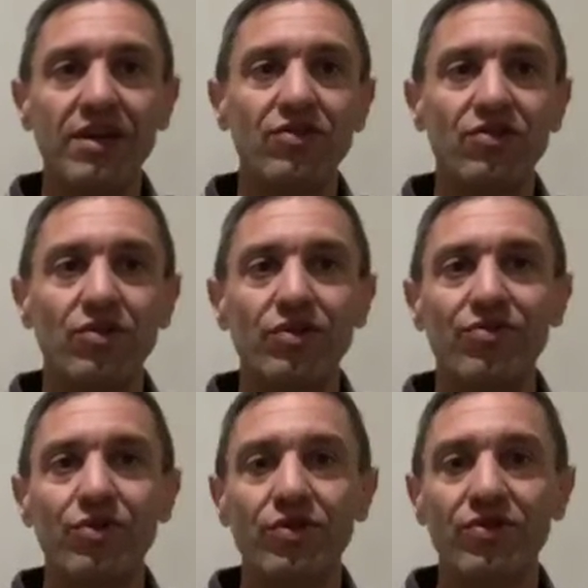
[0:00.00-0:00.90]
So the
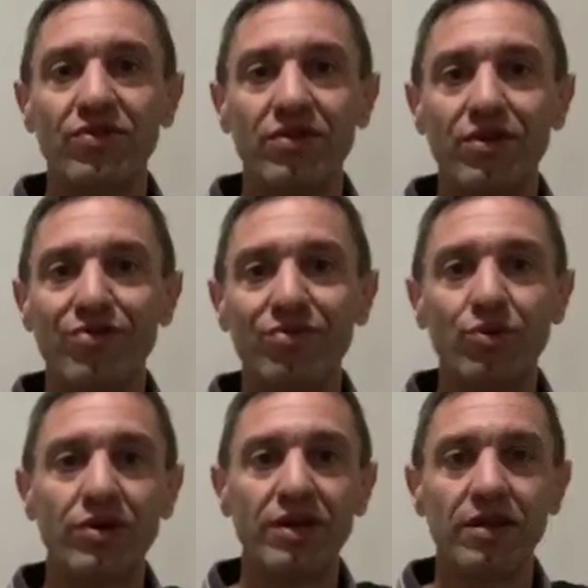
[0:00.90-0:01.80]
first
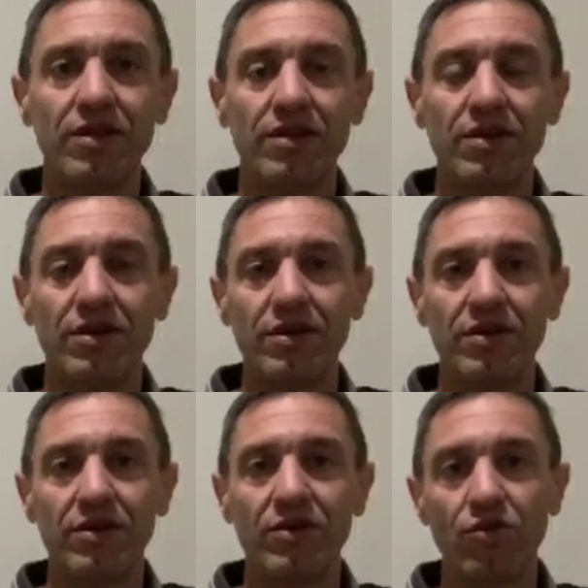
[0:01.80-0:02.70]
4 in the
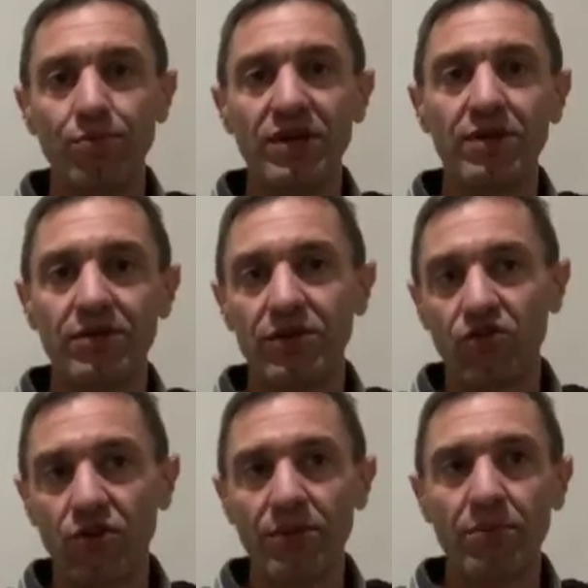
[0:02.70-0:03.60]
European or the
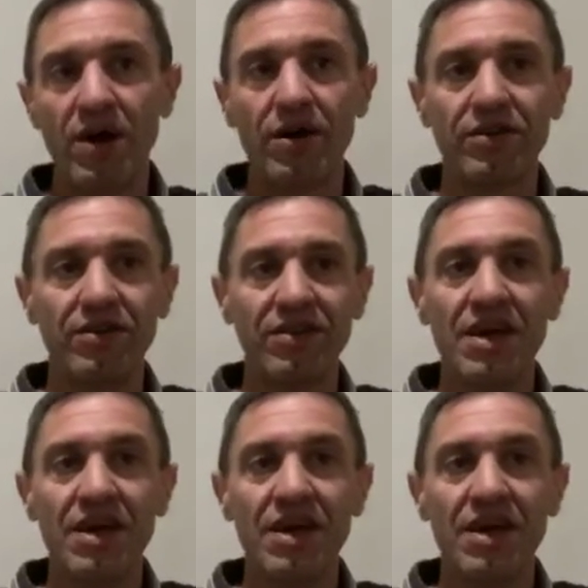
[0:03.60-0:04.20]
German market